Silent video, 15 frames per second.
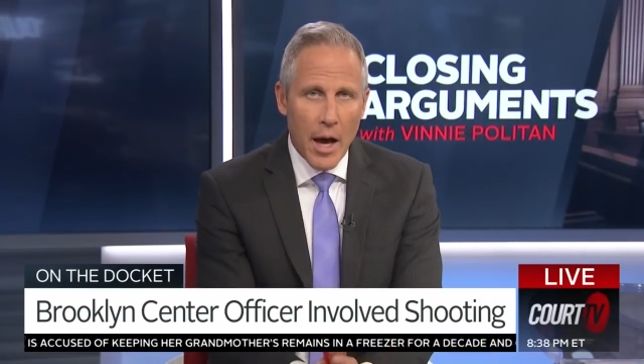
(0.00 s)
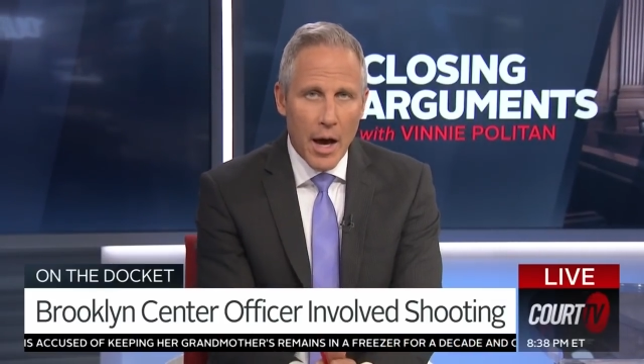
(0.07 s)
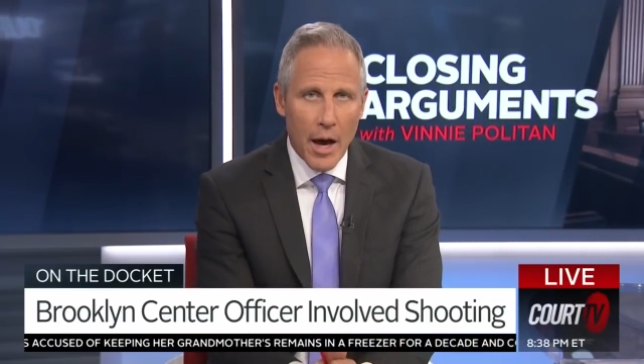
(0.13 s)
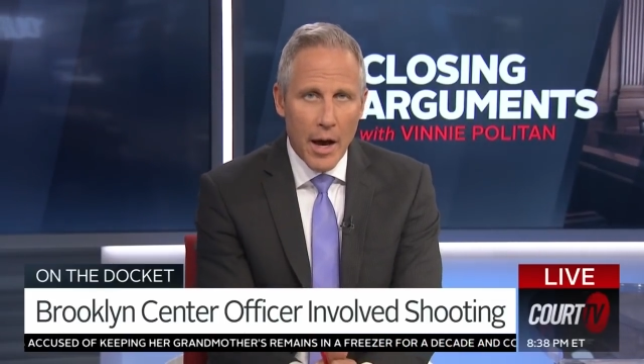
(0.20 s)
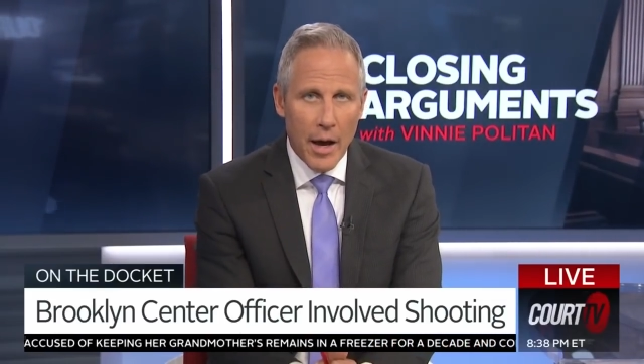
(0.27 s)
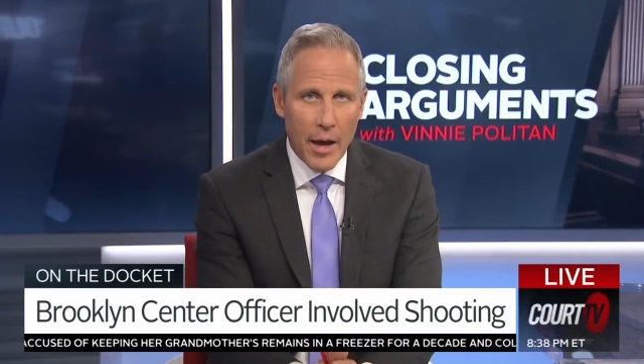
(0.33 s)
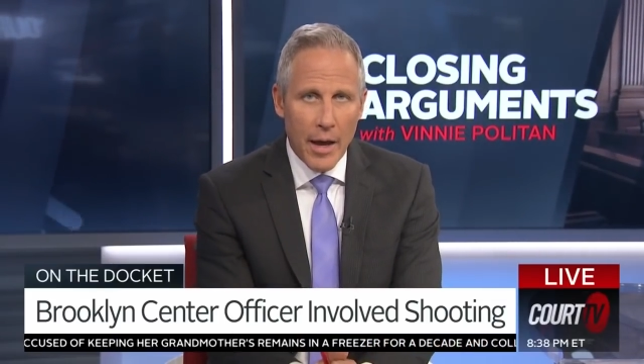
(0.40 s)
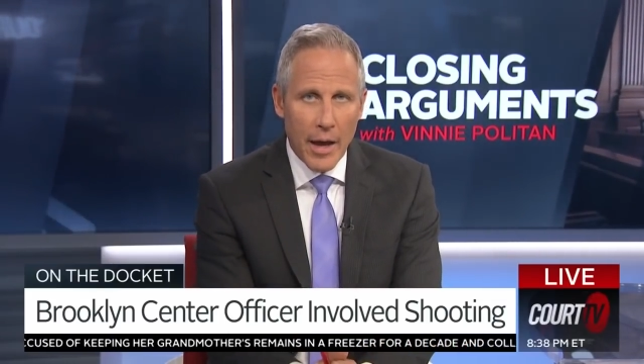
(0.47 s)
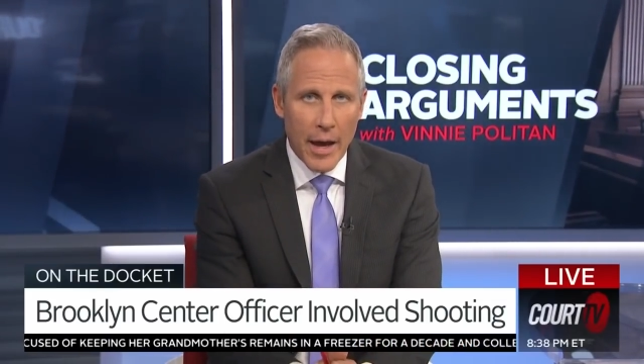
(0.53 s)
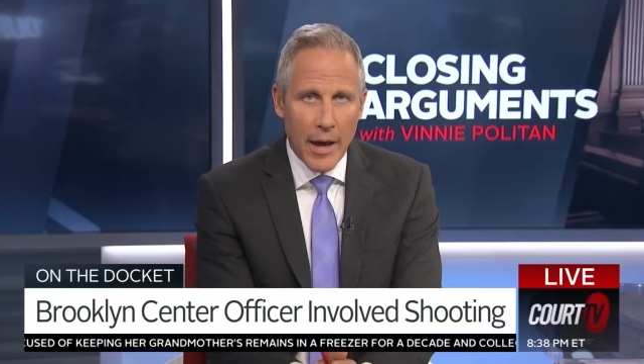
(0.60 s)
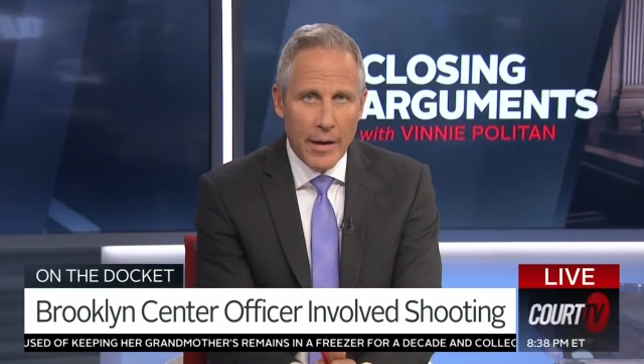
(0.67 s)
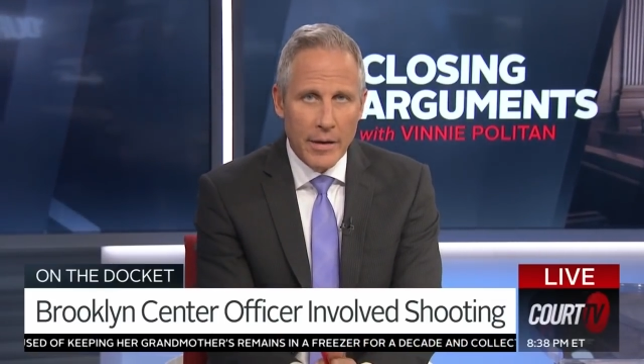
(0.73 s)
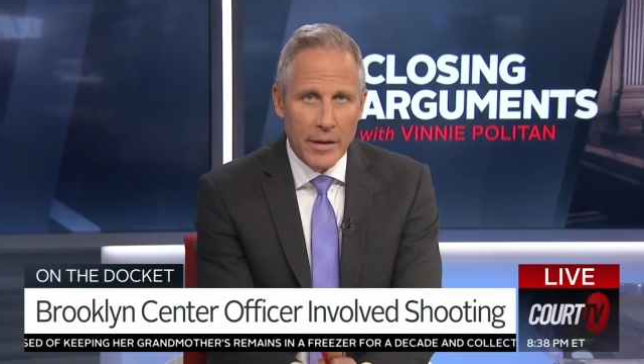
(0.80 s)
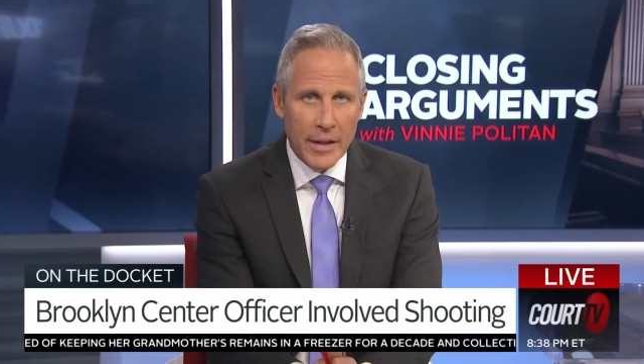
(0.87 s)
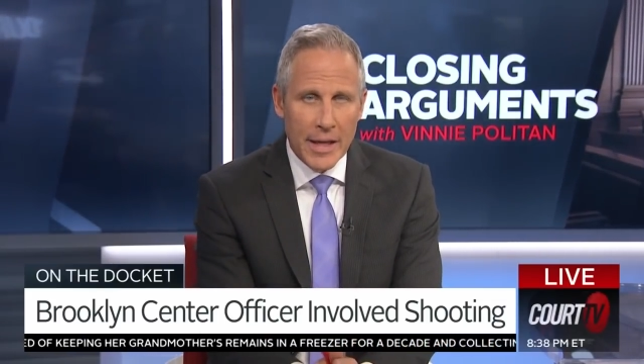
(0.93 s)

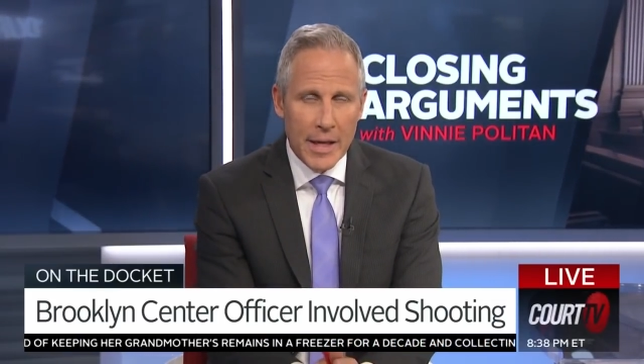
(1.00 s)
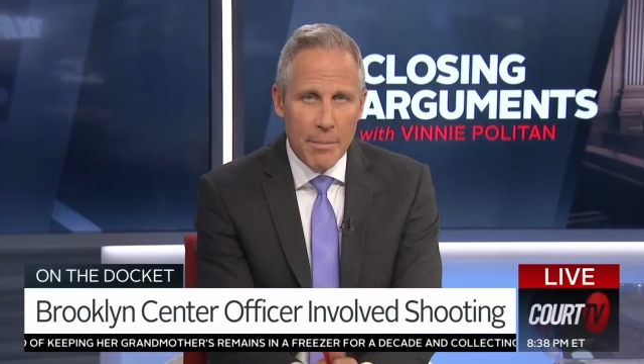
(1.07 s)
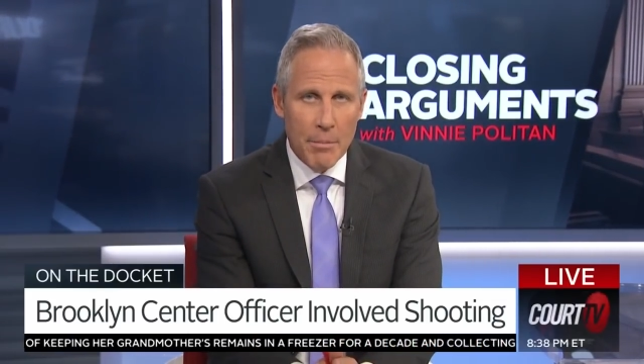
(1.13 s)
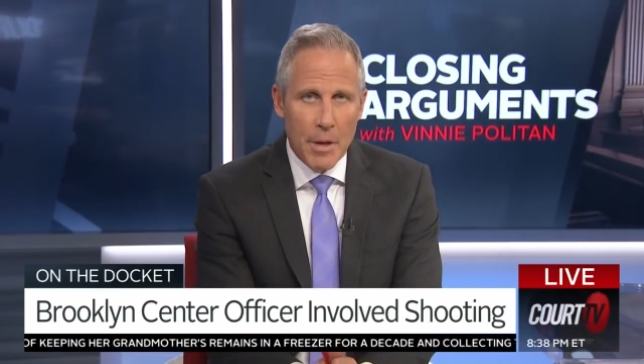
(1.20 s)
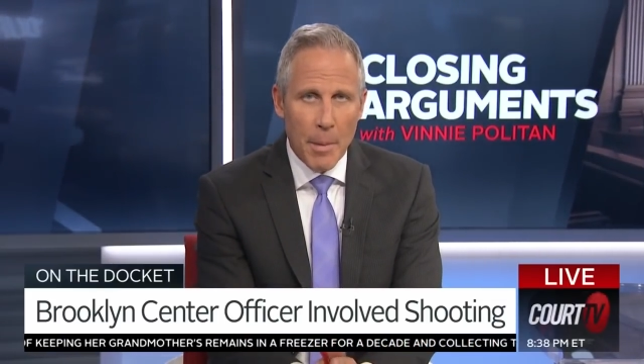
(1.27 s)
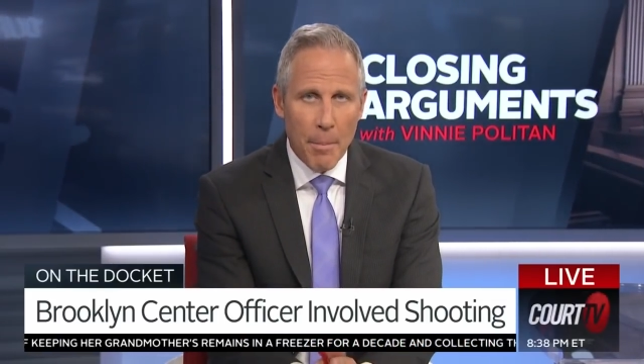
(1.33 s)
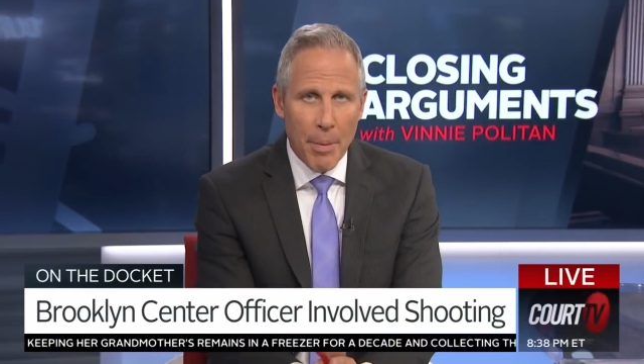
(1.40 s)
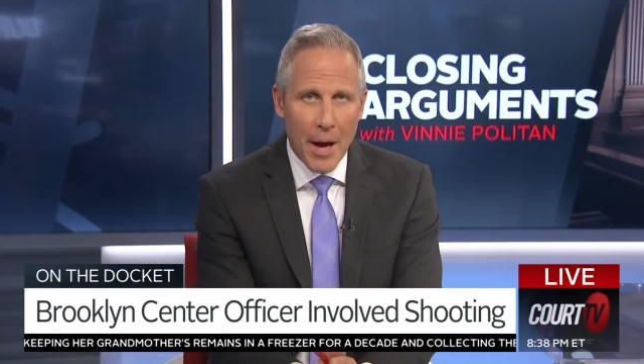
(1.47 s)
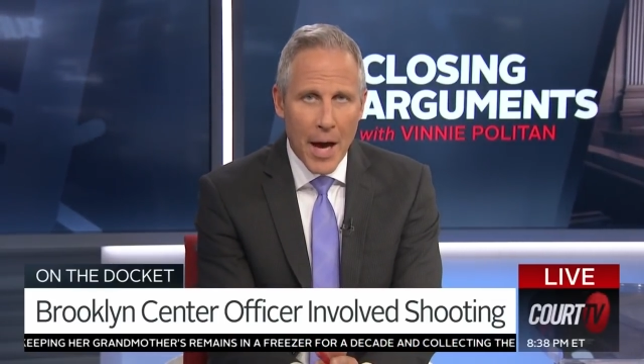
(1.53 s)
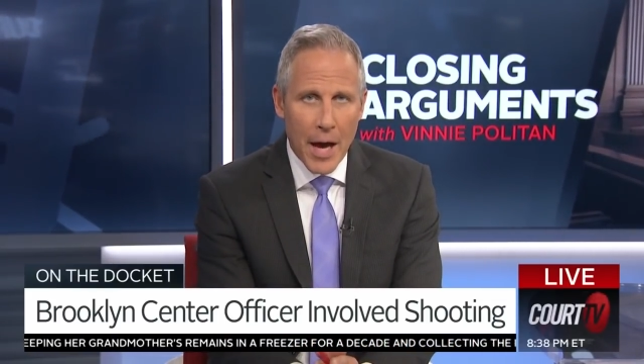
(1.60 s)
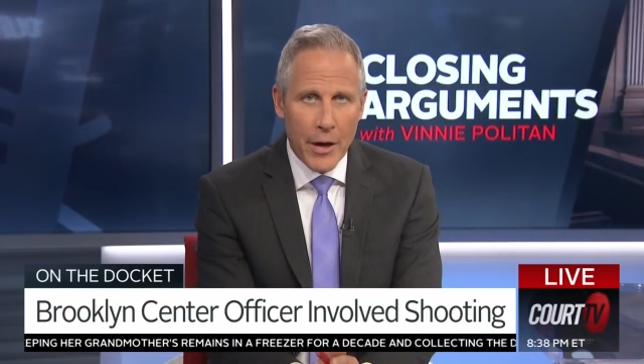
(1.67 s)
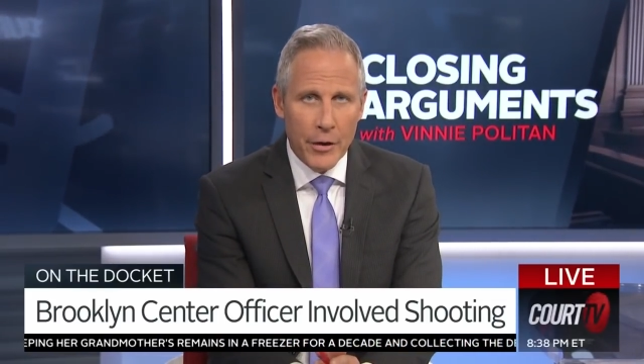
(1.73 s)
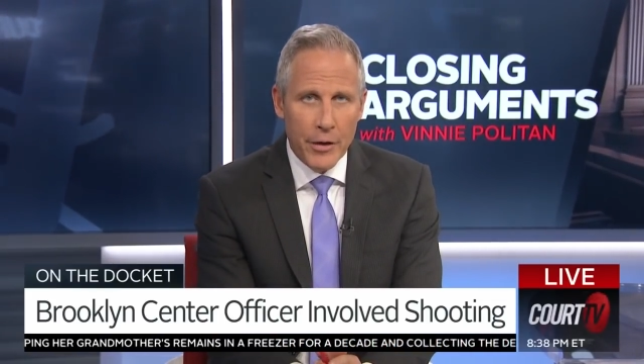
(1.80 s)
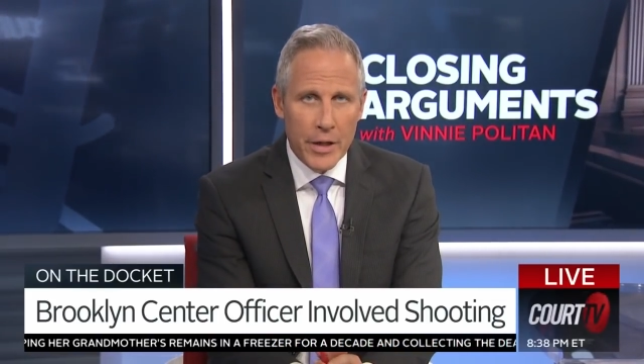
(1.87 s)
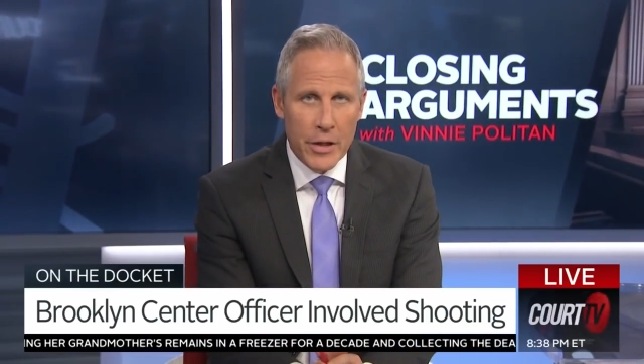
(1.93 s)
at Kim
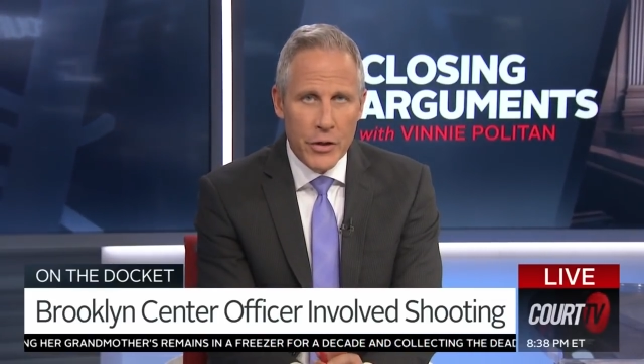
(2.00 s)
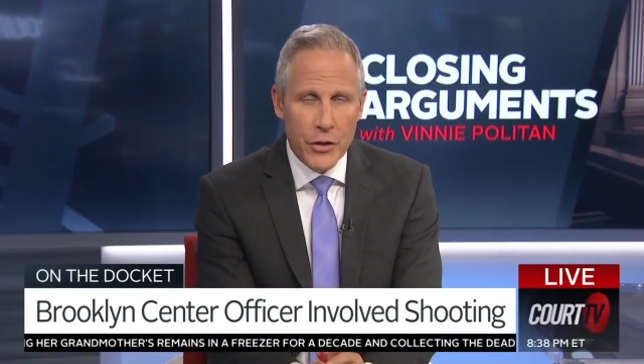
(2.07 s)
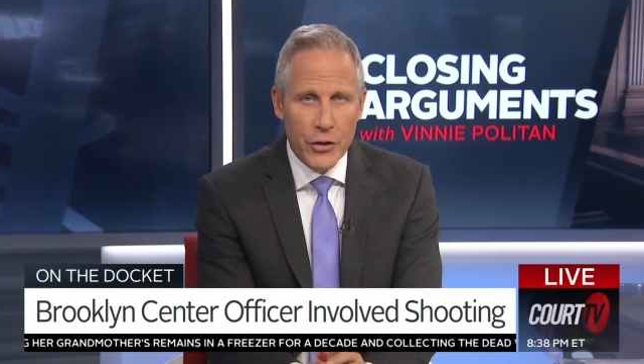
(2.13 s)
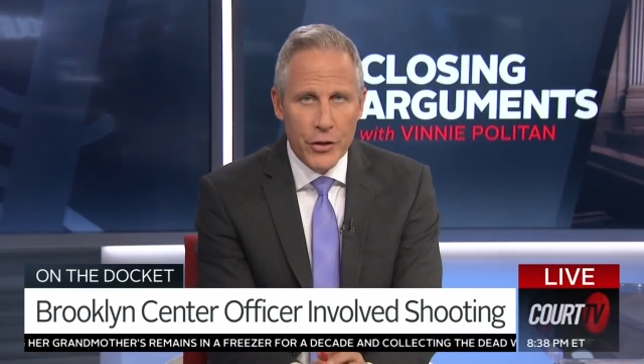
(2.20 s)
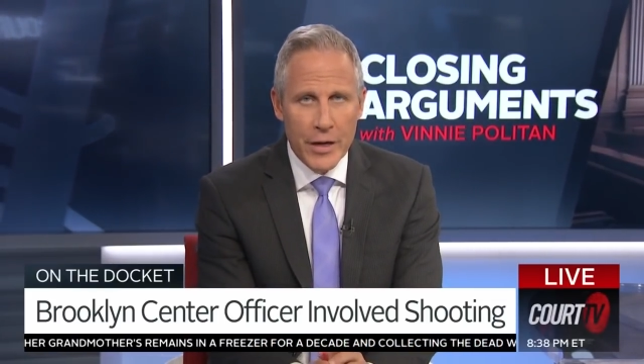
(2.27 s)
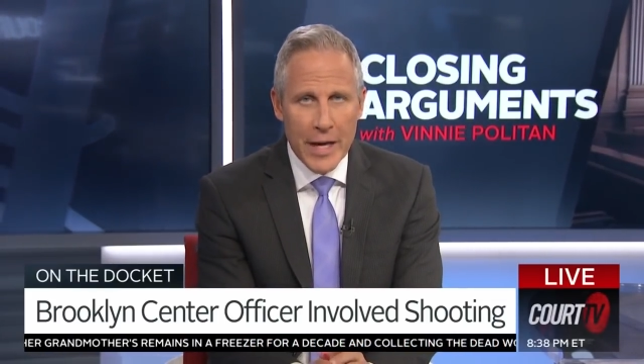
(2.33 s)
Potter is her